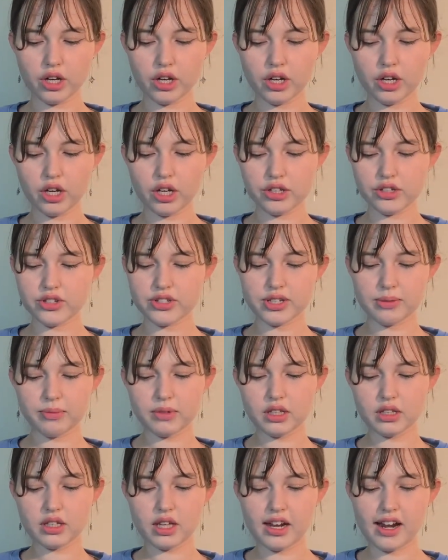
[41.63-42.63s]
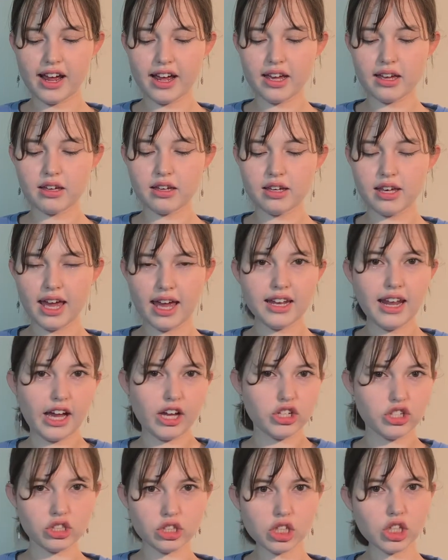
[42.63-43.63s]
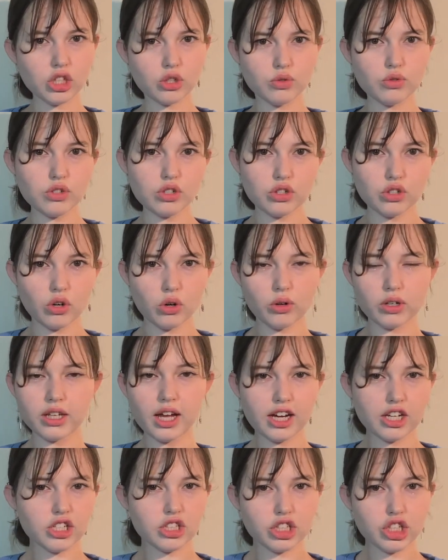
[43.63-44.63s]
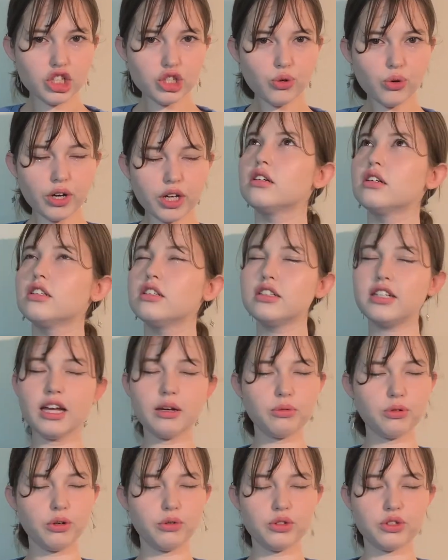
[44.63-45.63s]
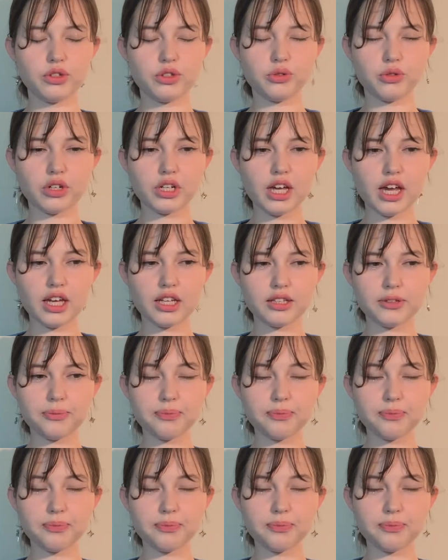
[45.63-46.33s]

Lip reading: into something that I can actually use, and actually enjoy. Today I'm going to create